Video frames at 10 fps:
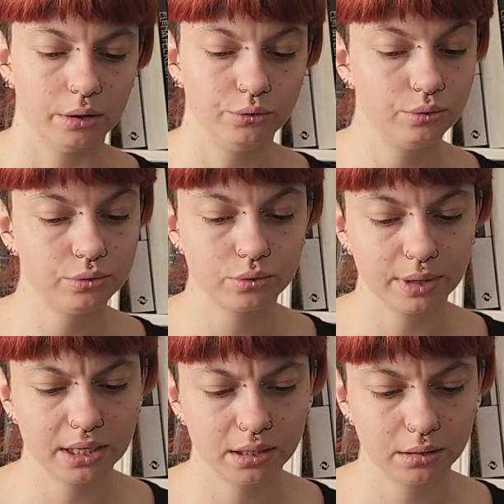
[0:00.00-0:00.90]

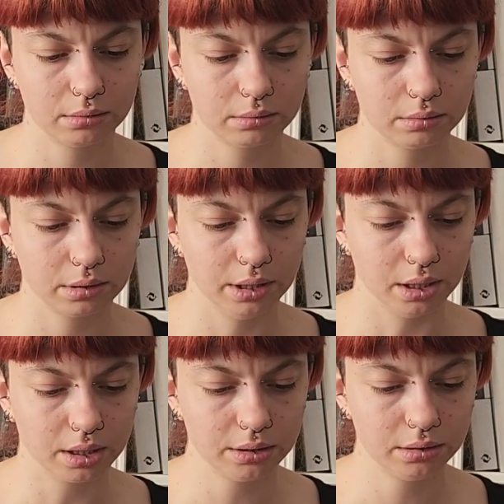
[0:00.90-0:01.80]
two-strand
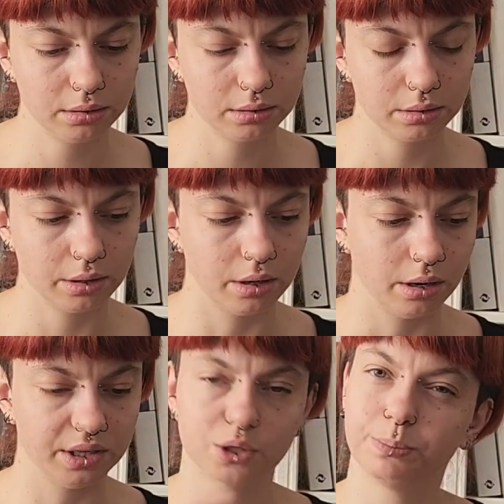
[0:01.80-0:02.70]
yarn.
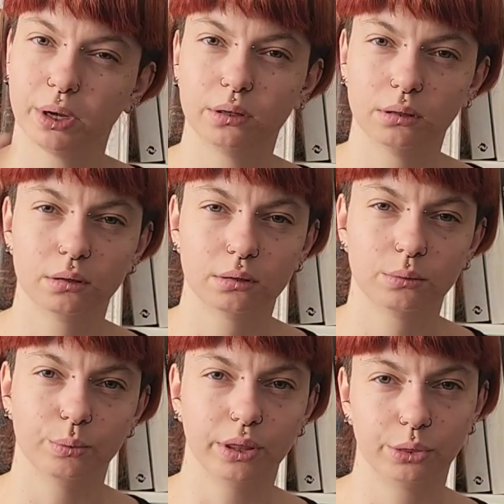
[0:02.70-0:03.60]
It's spun
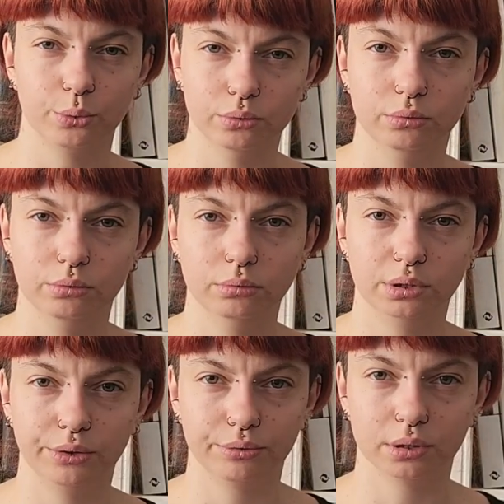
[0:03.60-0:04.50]
with two
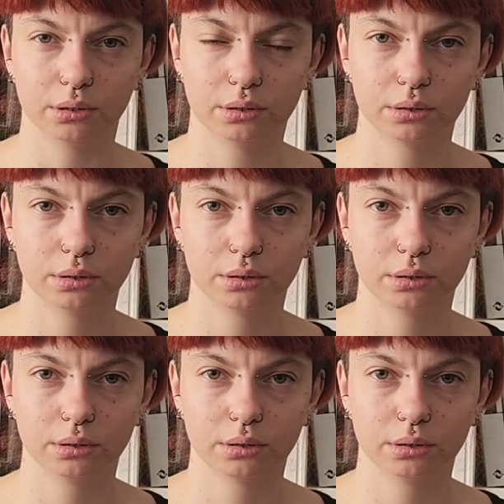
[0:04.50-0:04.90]
different